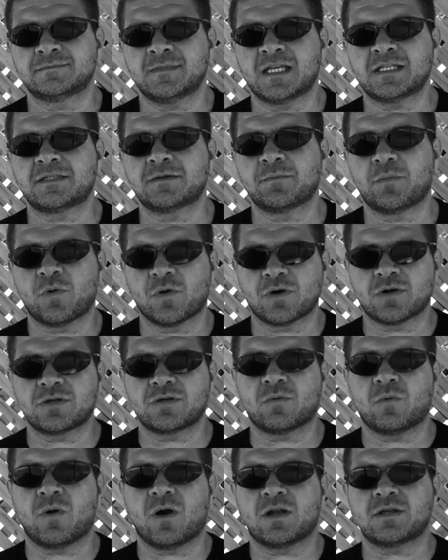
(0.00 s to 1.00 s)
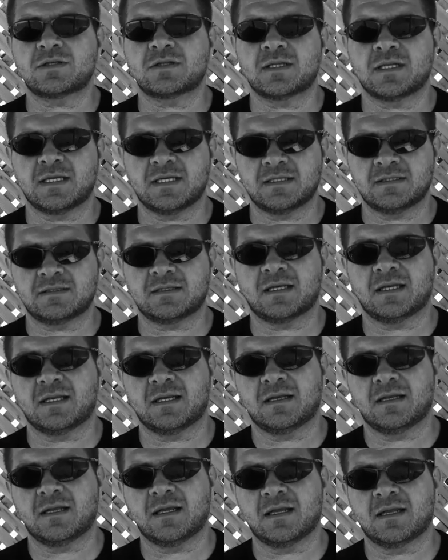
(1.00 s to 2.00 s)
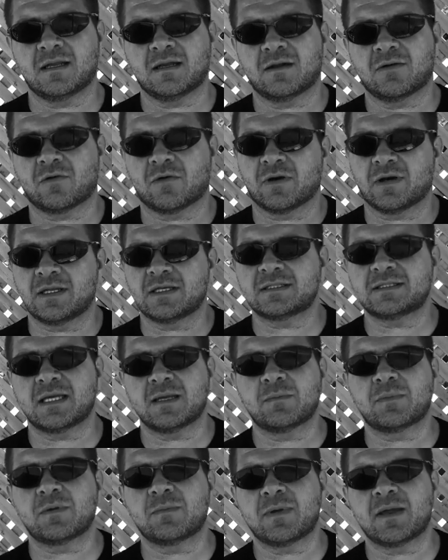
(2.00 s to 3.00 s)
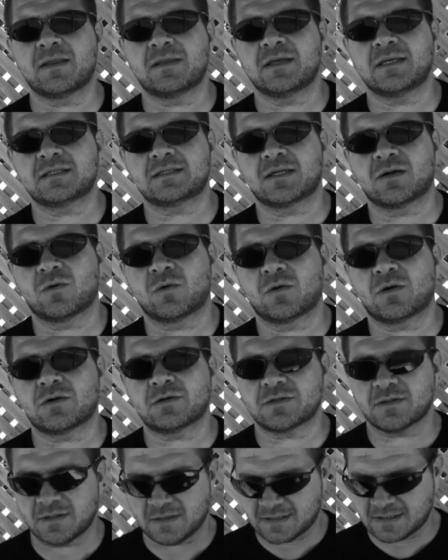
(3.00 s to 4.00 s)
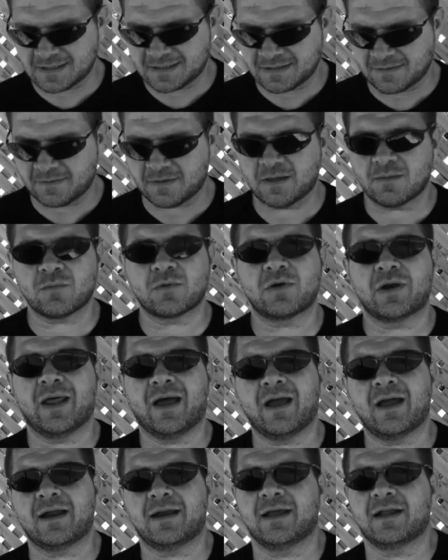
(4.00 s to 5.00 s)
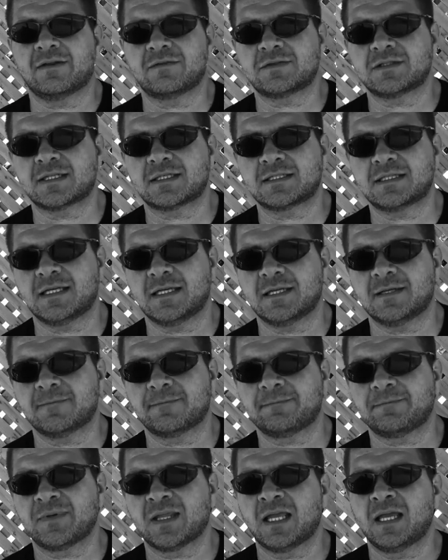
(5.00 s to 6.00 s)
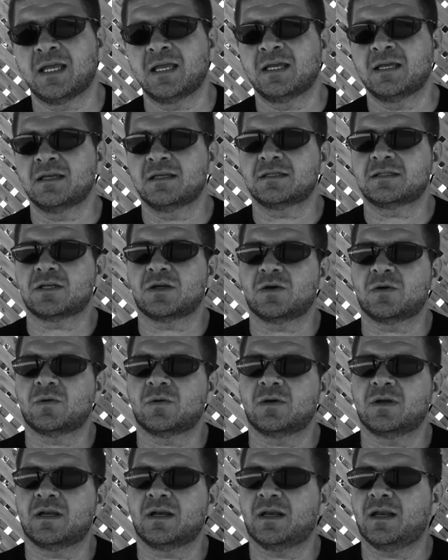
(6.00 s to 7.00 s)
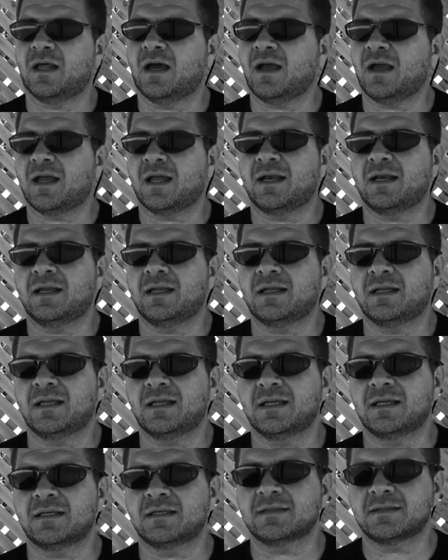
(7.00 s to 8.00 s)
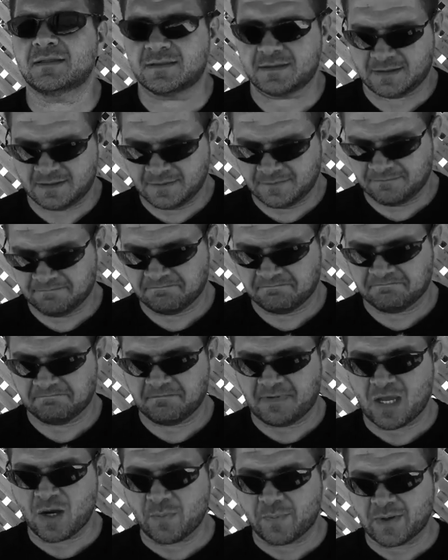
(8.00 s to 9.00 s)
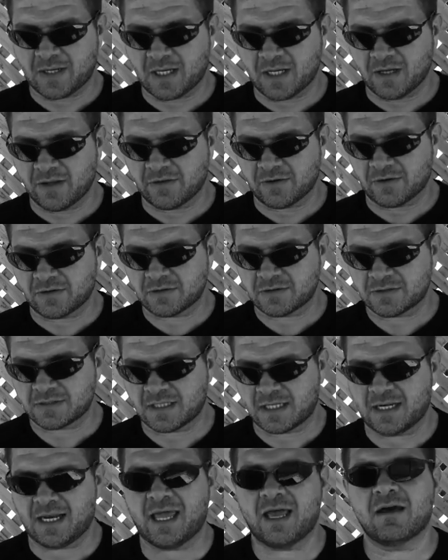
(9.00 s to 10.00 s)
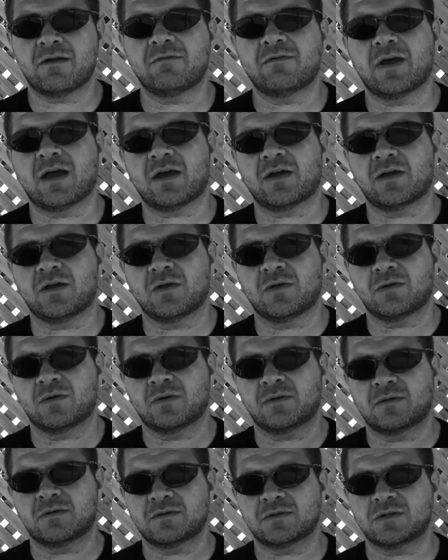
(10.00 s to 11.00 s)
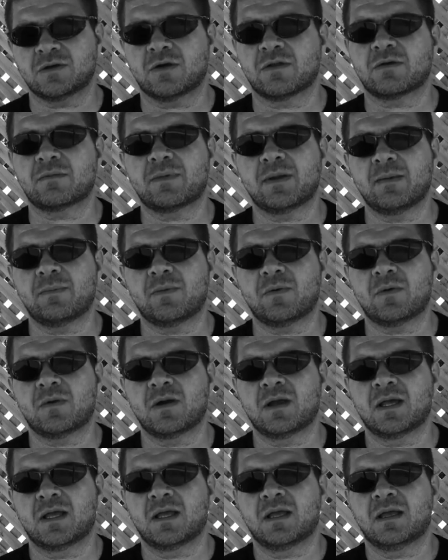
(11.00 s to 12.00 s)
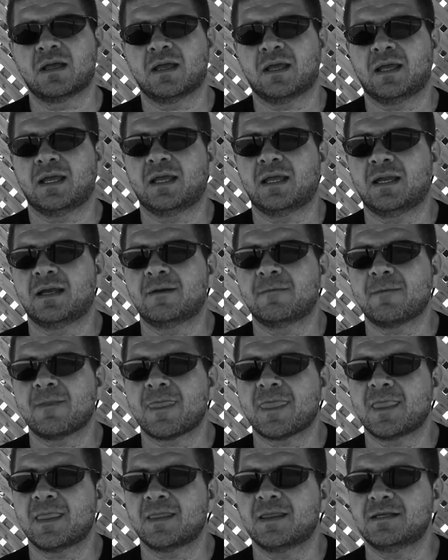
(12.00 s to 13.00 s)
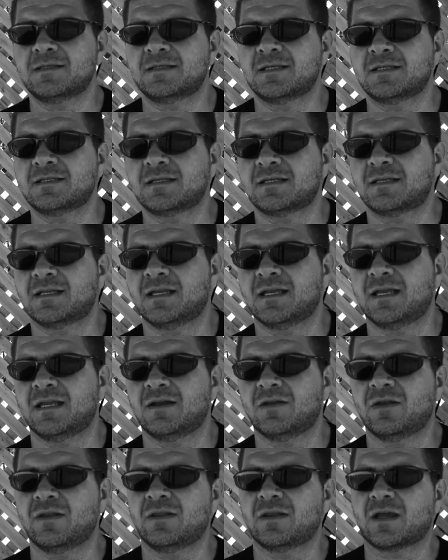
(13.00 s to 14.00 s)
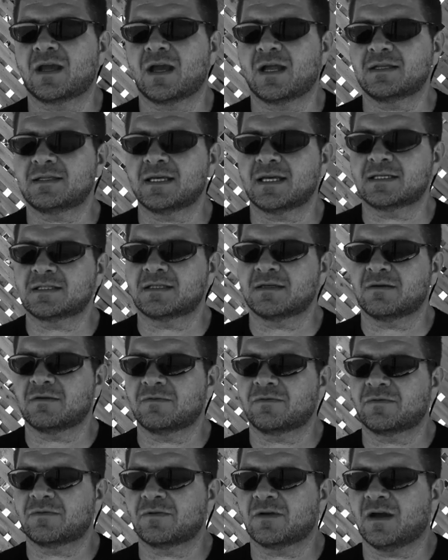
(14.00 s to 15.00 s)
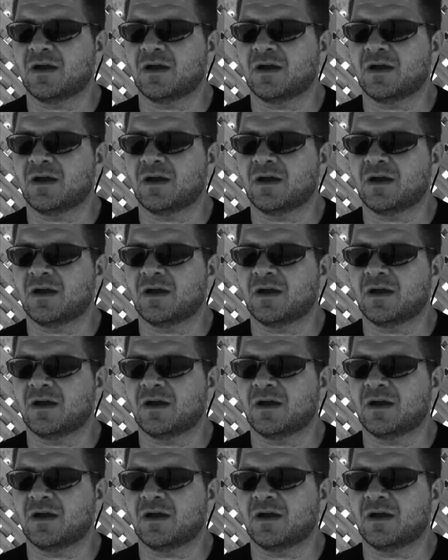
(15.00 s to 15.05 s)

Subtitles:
It's important to watch these or at least implement these in order. So this is number 9 out of 16. So 9 is helping others and add value to other people. And this isn't in the context of